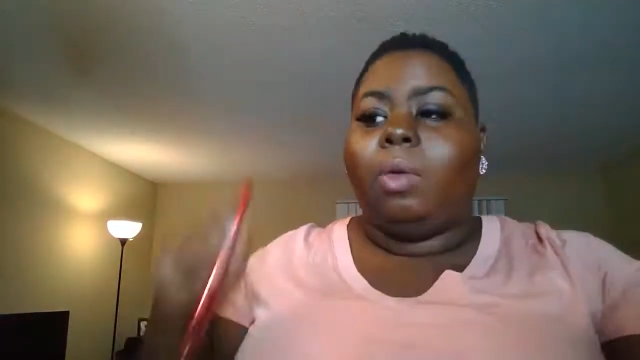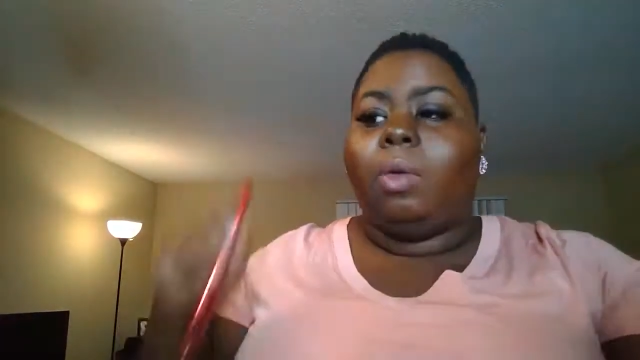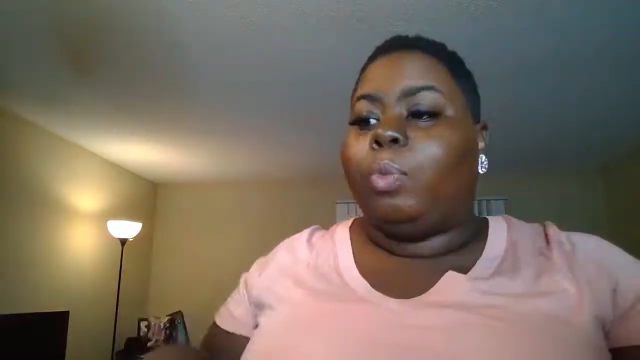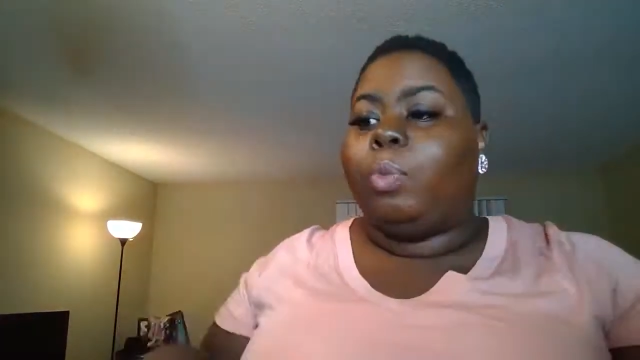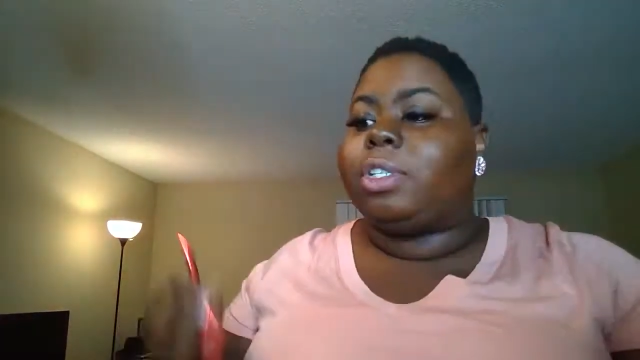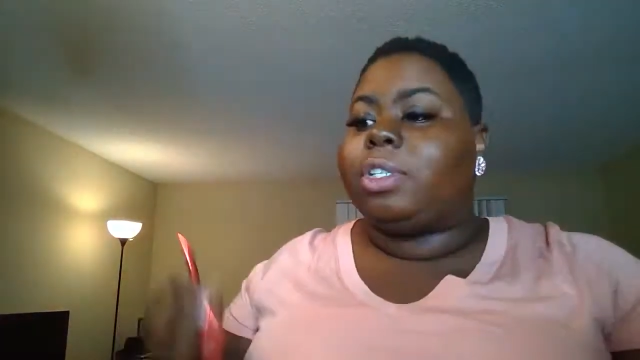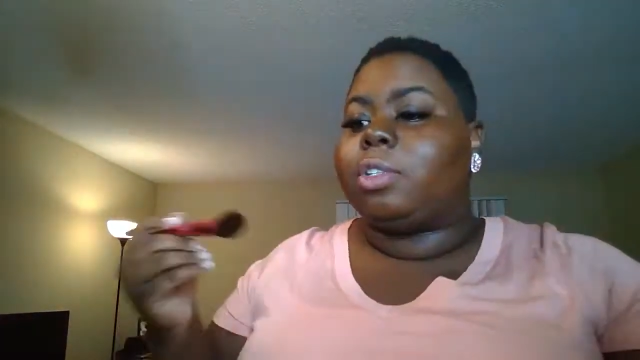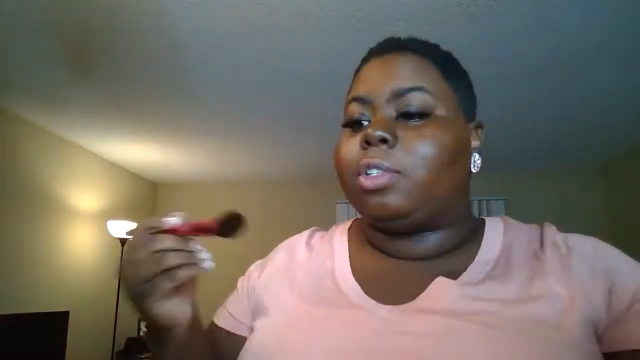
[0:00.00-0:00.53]

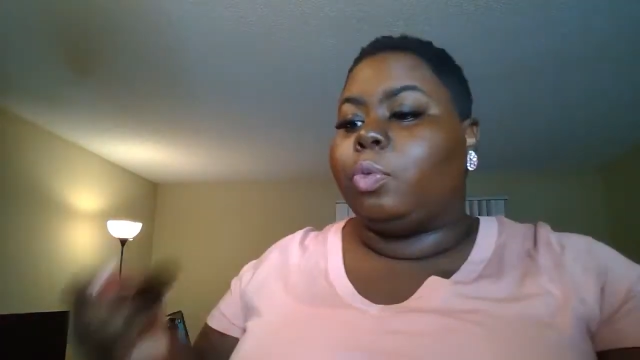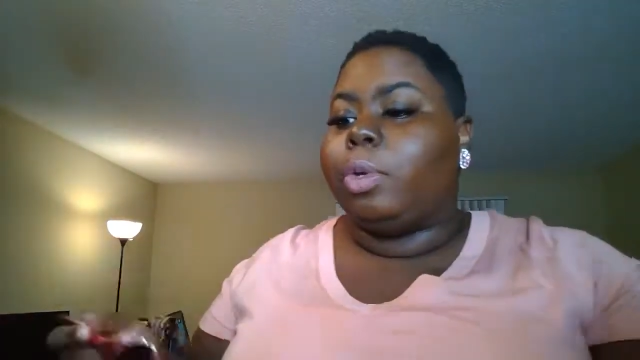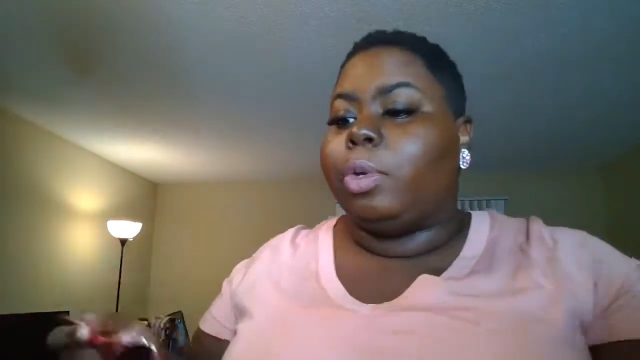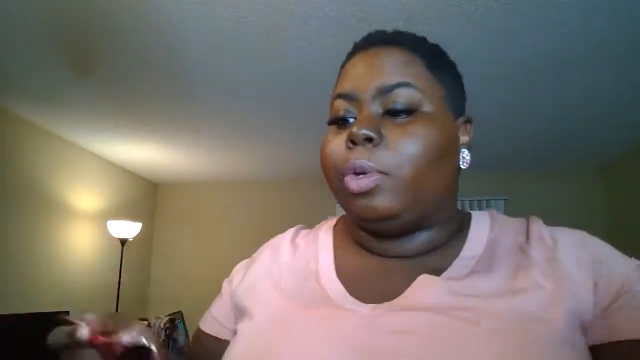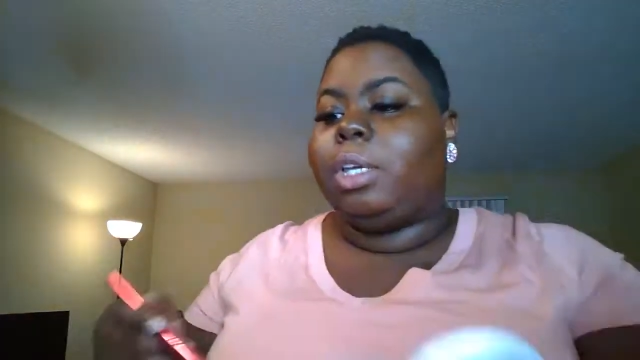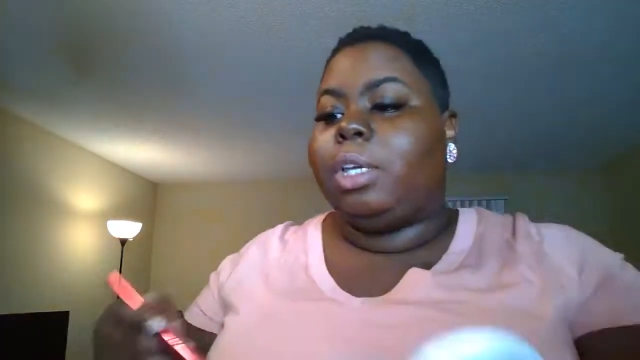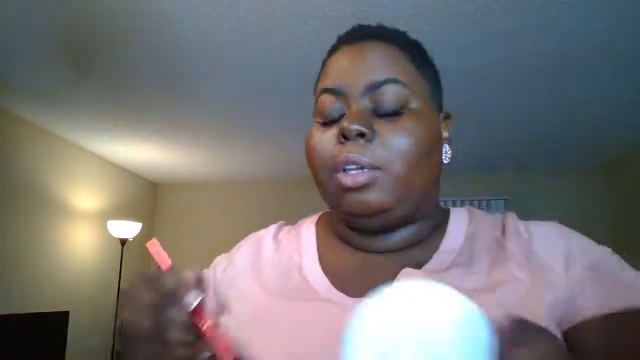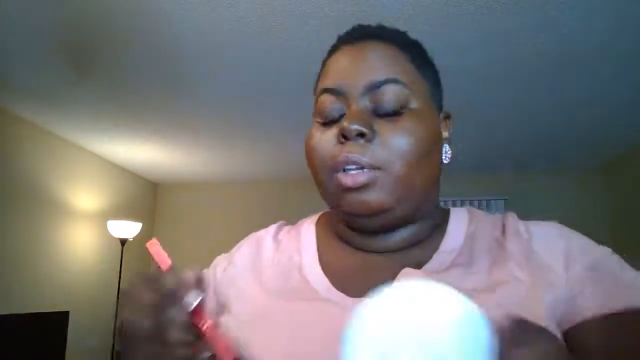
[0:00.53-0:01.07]
which is
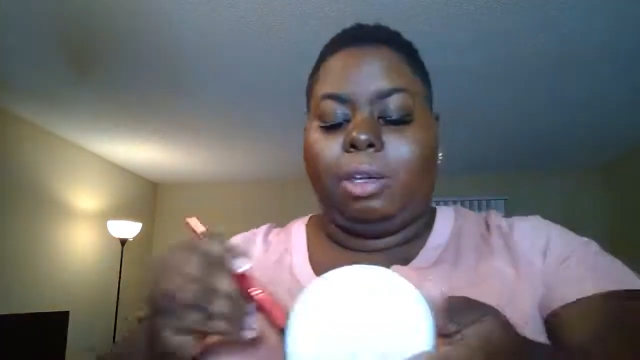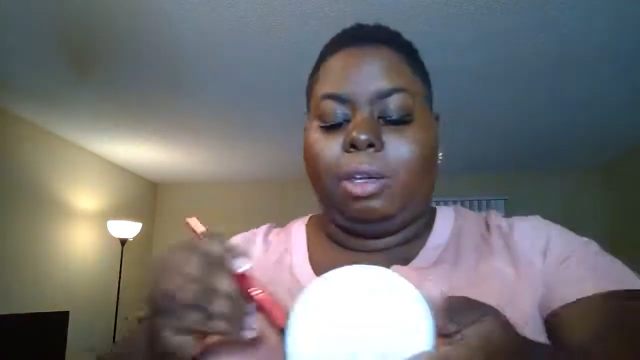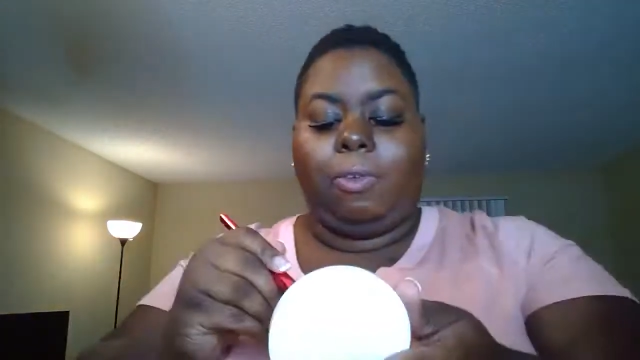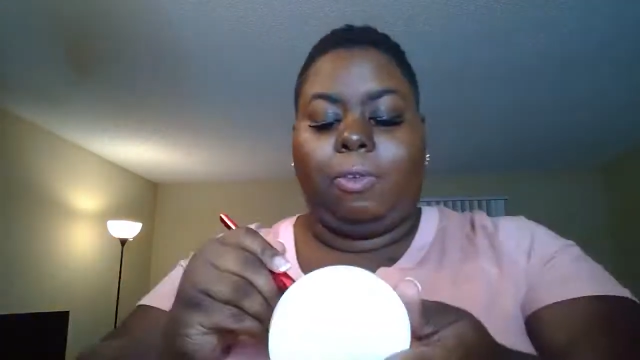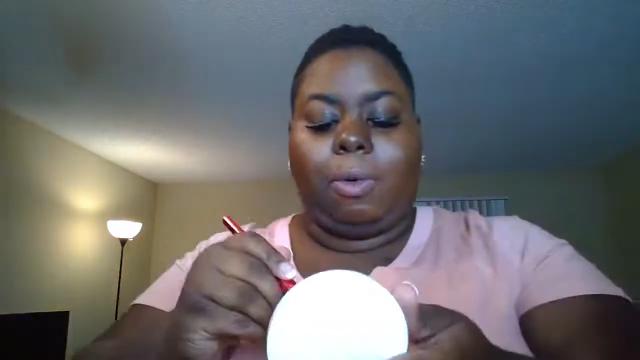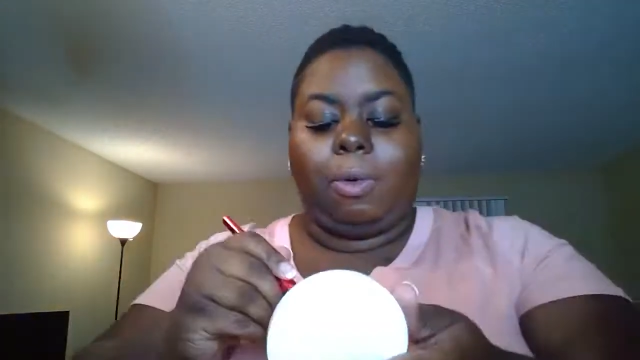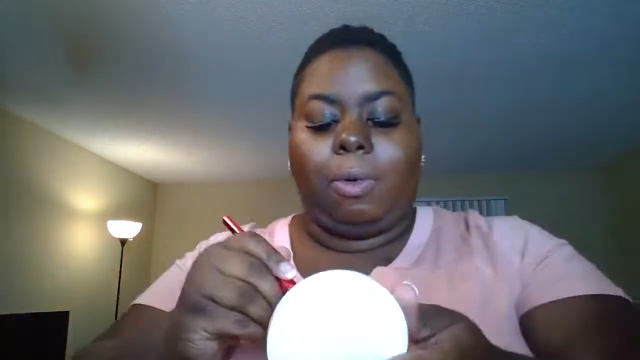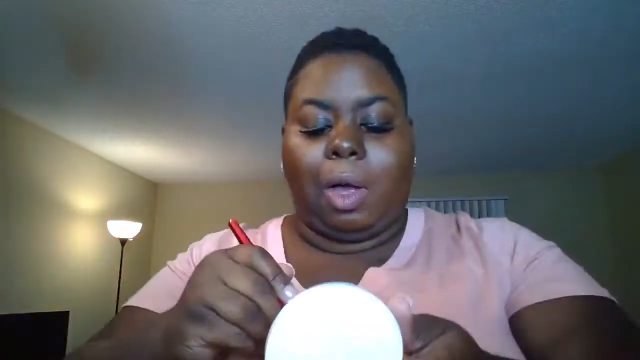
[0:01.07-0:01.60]
really good
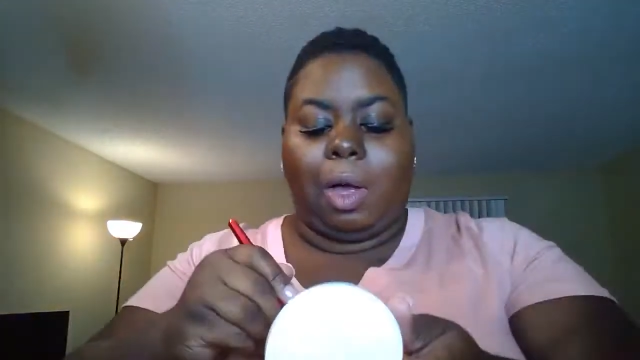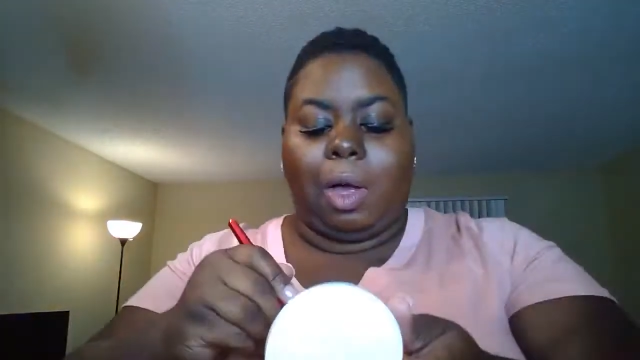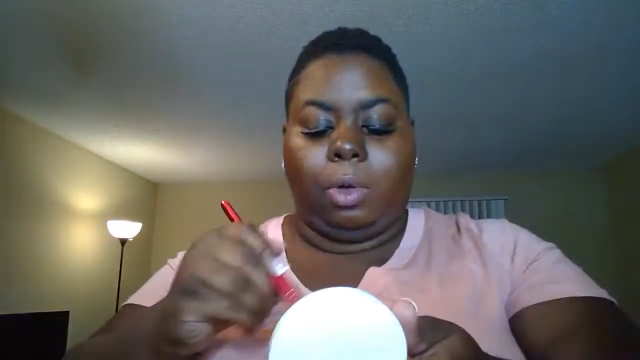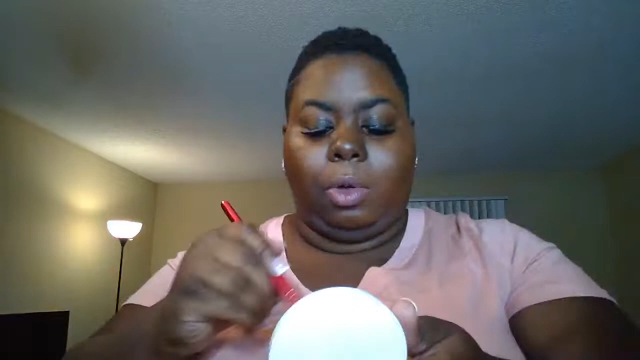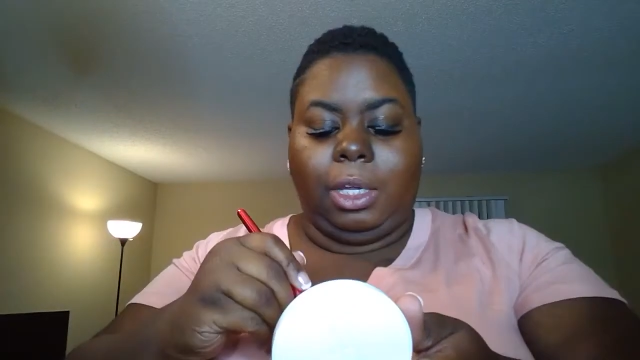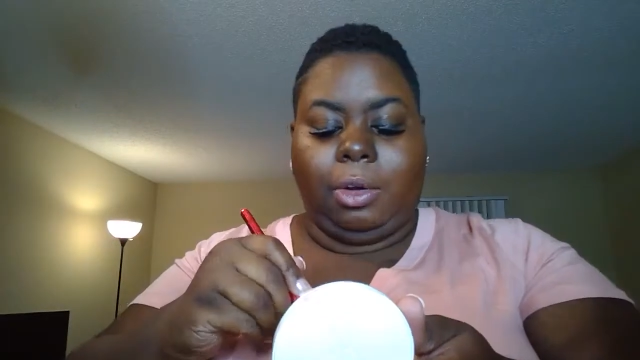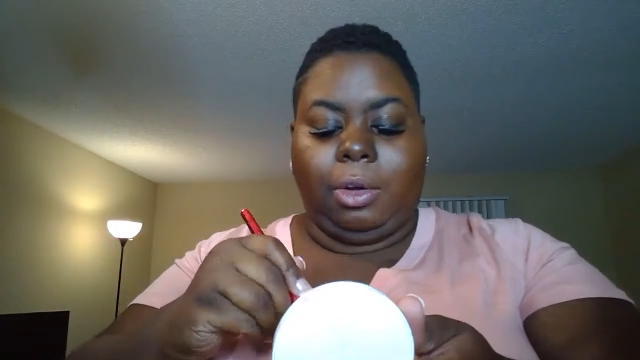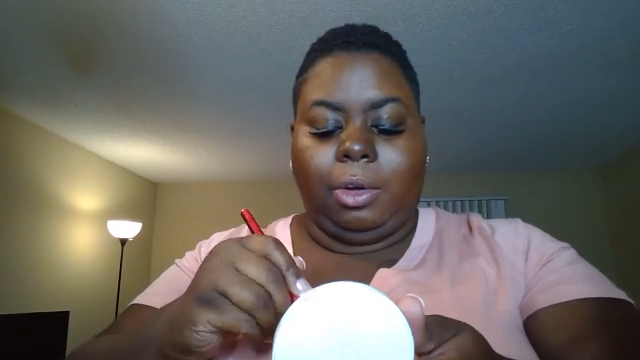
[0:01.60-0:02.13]
for my
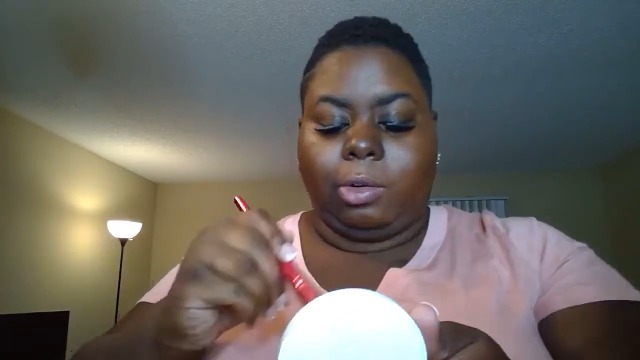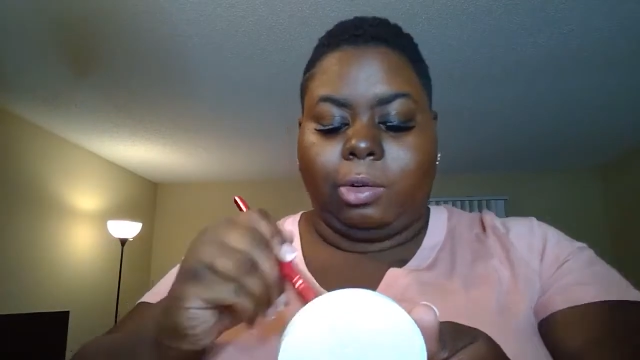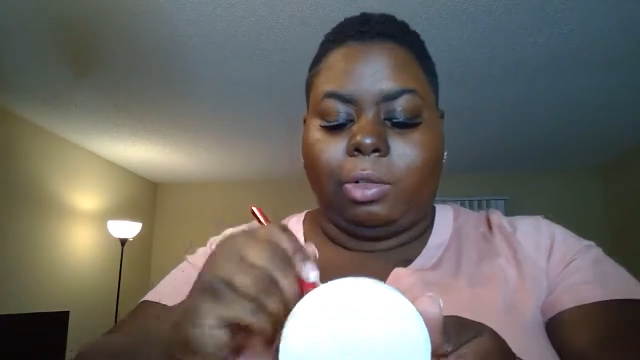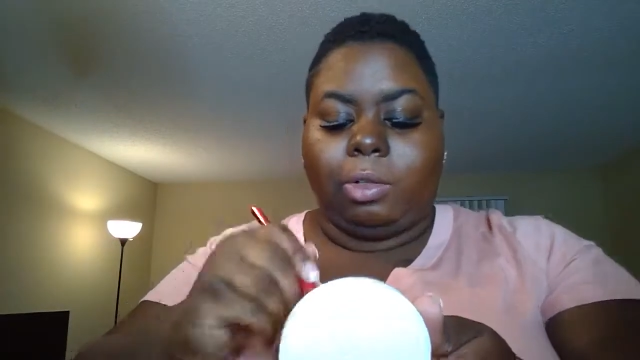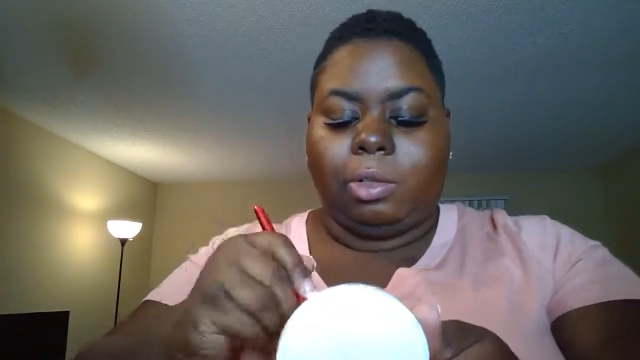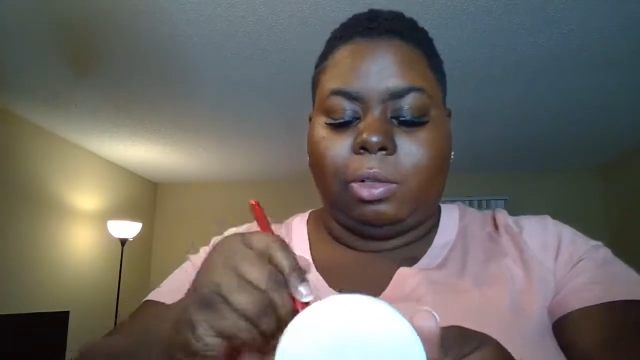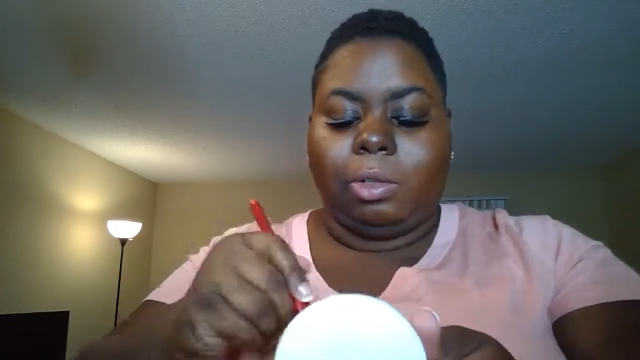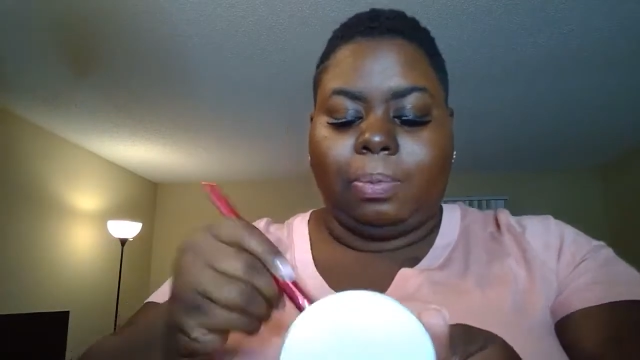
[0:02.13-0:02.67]
oily girls.